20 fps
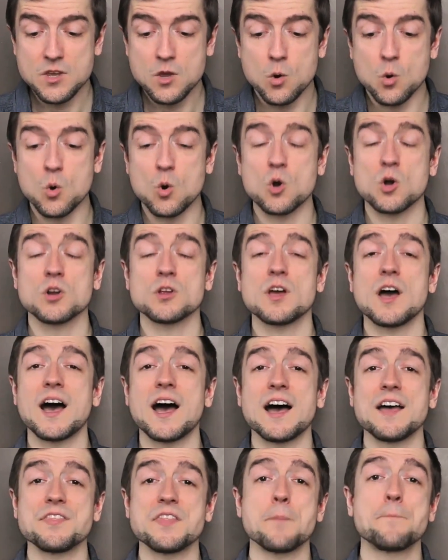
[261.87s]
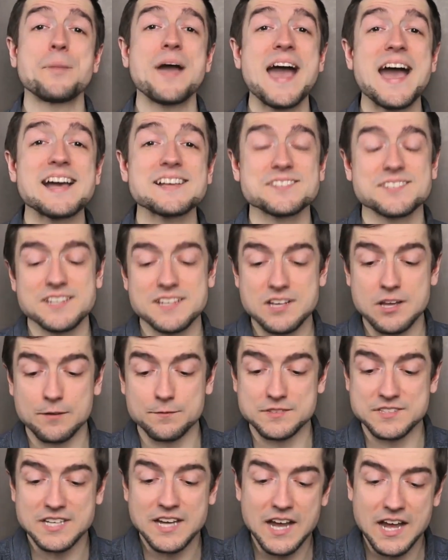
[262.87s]
or the passing
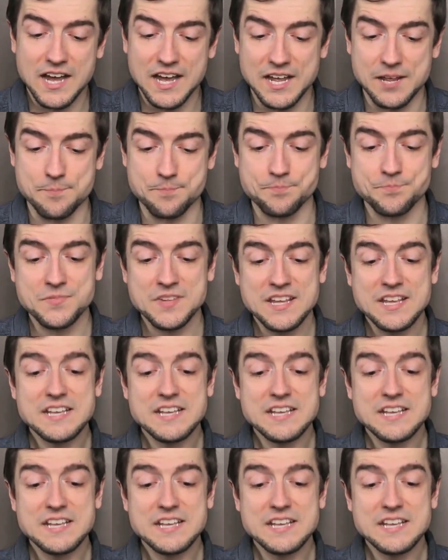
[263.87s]
of time.